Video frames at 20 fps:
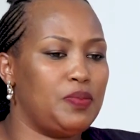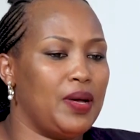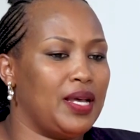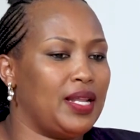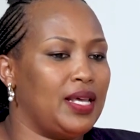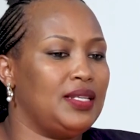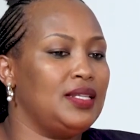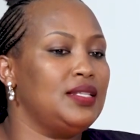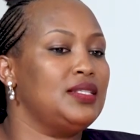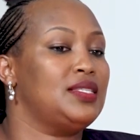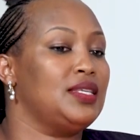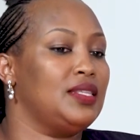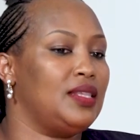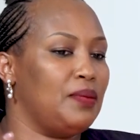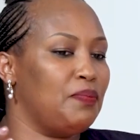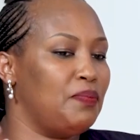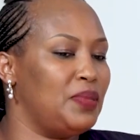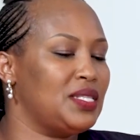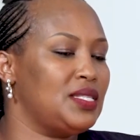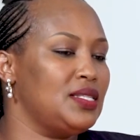but I didn't see
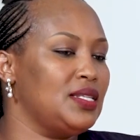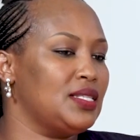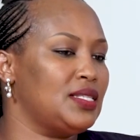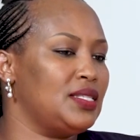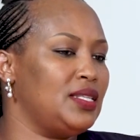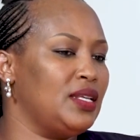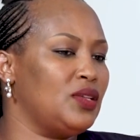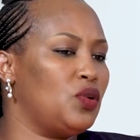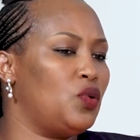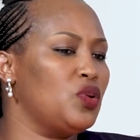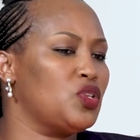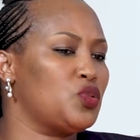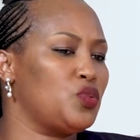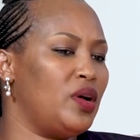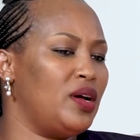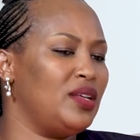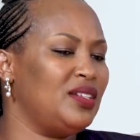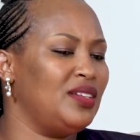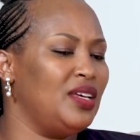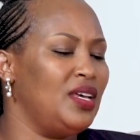the business then because
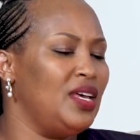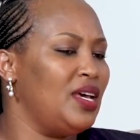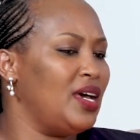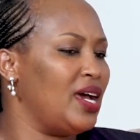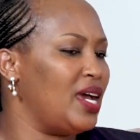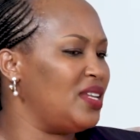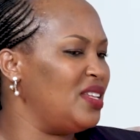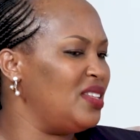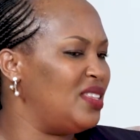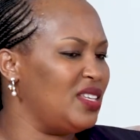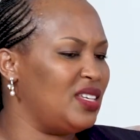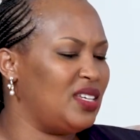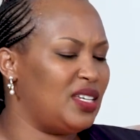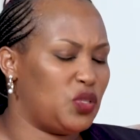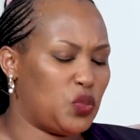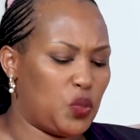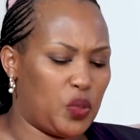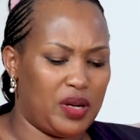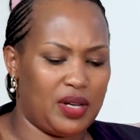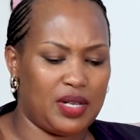one, I didn't think
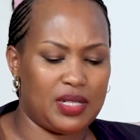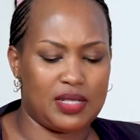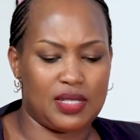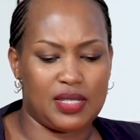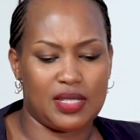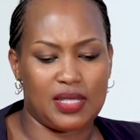it worked.